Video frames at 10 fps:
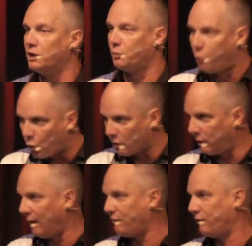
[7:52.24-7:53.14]
and to pour into
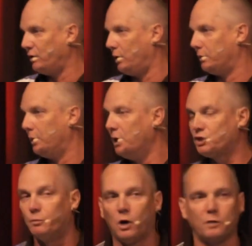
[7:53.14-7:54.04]
the life of another.
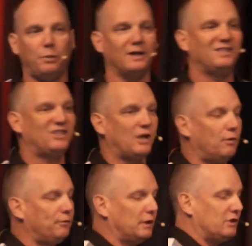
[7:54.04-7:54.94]
It's marked by
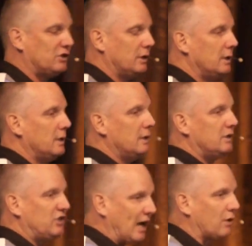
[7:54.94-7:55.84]
selfless
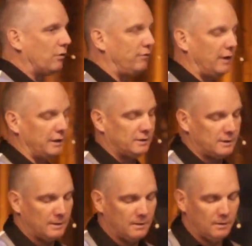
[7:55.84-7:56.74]

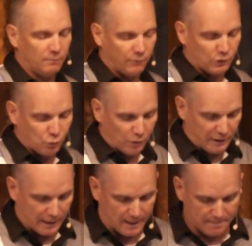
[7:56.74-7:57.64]
sacrifice. Verse 1
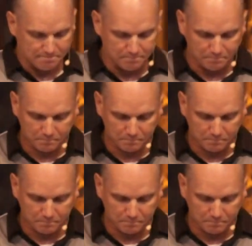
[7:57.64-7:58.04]
again.